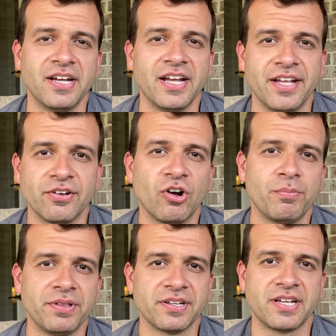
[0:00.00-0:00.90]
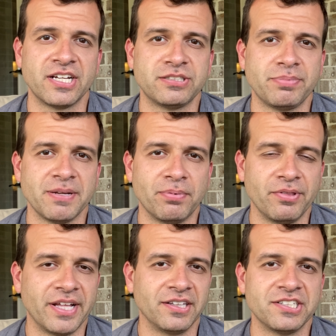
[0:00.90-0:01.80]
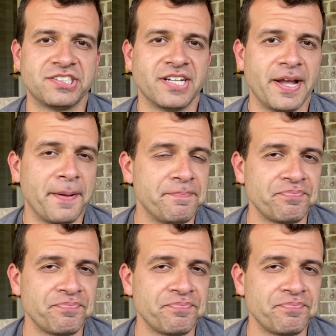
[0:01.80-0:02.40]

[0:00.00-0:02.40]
And they're hoping to catch people that, let's say,